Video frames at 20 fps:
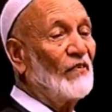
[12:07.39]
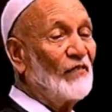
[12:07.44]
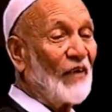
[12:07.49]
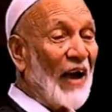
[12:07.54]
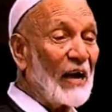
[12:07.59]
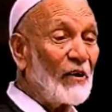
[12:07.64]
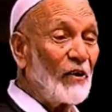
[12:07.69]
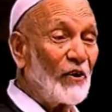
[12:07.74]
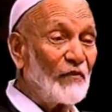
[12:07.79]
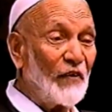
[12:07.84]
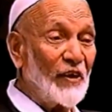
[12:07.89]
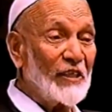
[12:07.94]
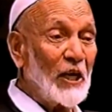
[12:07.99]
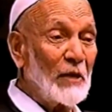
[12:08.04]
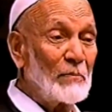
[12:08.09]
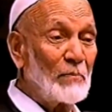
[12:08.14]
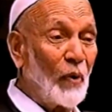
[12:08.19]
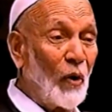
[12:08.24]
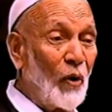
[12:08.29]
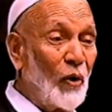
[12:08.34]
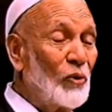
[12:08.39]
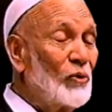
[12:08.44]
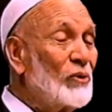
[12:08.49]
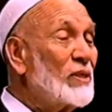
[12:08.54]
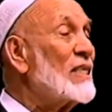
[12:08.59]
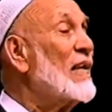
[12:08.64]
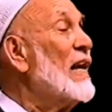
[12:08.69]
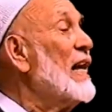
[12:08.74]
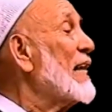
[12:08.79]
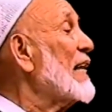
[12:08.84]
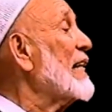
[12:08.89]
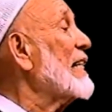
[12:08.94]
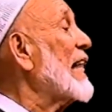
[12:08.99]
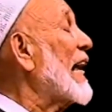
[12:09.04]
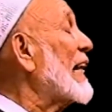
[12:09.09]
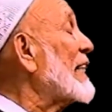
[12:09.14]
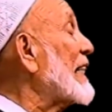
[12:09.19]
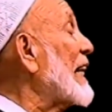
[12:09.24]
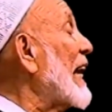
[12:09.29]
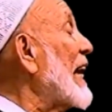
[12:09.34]
If I got flesh and bones,
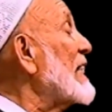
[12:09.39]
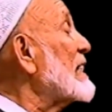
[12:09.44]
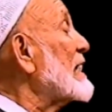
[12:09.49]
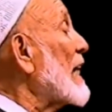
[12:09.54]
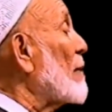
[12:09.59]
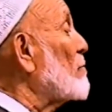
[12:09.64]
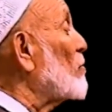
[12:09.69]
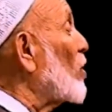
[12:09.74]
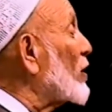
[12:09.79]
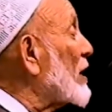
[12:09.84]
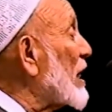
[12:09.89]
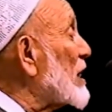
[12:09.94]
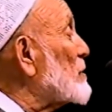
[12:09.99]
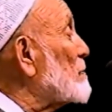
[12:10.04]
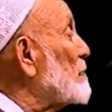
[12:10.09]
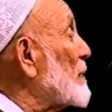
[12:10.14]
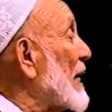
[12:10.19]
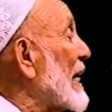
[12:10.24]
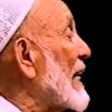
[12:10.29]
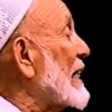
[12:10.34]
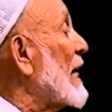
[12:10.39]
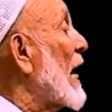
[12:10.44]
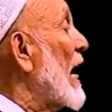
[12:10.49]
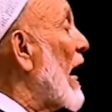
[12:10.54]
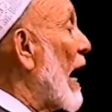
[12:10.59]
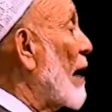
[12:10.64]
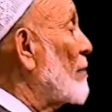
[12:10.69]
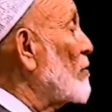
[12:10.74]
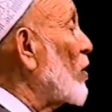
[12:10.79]
in that case, I'm not a spirit,